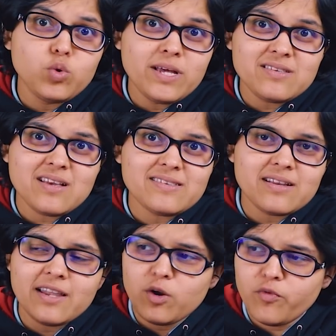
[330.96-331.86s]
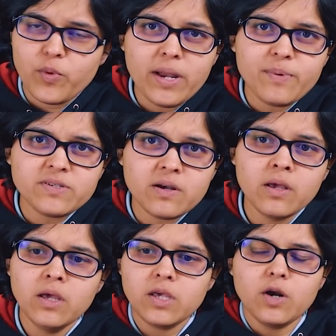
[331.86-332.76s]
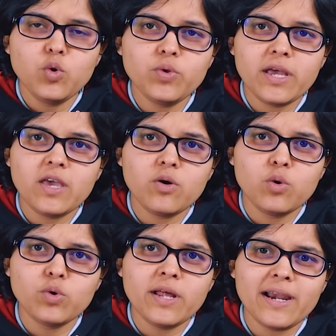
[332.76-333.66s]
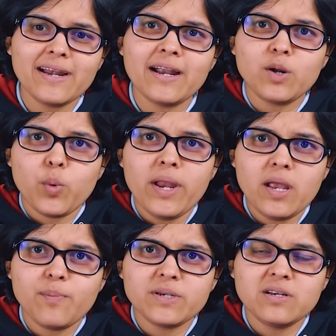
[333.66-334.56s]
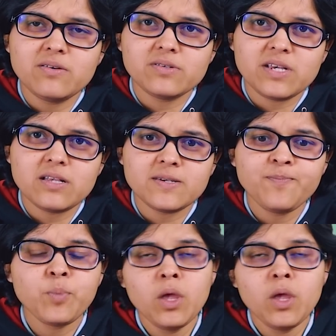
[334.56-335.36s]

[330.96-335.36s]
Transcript: their sales at the rate of 20%. Year 2, they grew their rate at 28% sales.